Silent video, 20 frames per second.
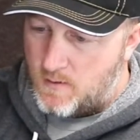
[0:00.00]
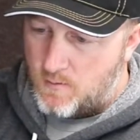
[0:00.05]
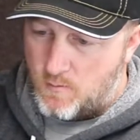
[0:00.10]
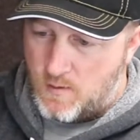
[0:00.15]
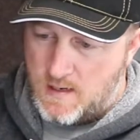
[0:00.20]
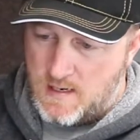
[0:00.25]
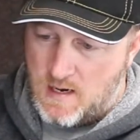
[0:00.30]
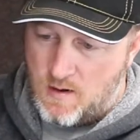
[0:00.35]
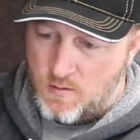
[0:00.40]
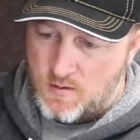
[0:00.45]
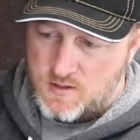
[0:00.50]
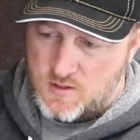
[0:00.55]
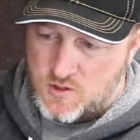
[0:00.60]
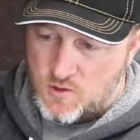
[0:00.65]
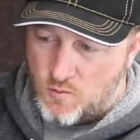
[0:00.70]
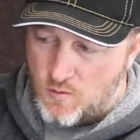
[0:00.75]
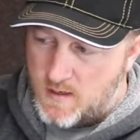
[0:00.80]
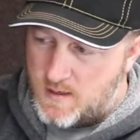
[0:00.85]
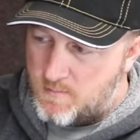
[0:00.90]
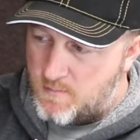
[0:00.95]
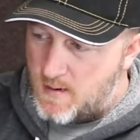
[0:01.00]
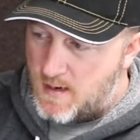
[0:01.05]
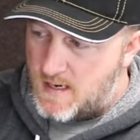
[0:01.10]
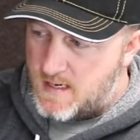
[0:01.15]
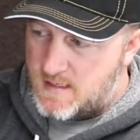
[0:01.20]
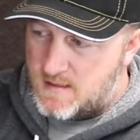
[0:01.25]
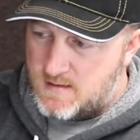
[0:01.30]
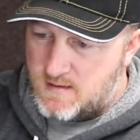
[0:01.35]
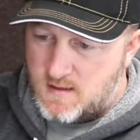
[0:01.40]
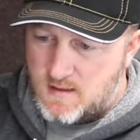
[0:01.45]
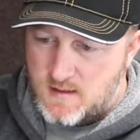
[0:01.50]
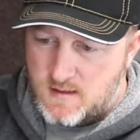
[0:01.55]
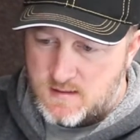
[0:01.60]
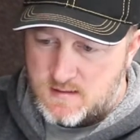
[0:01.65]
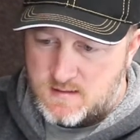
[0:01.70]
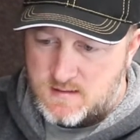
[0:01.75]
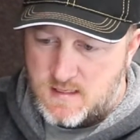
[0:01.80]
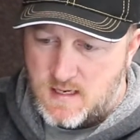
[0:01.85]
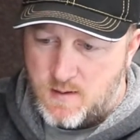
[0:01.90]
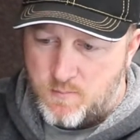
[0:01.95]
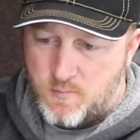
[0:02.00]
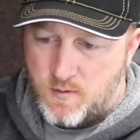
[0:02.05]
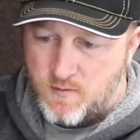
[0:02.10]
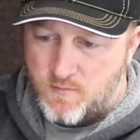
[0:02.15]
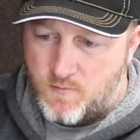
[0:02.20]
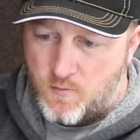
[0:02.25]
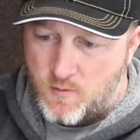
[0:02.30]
Right now it's showing mine is set up with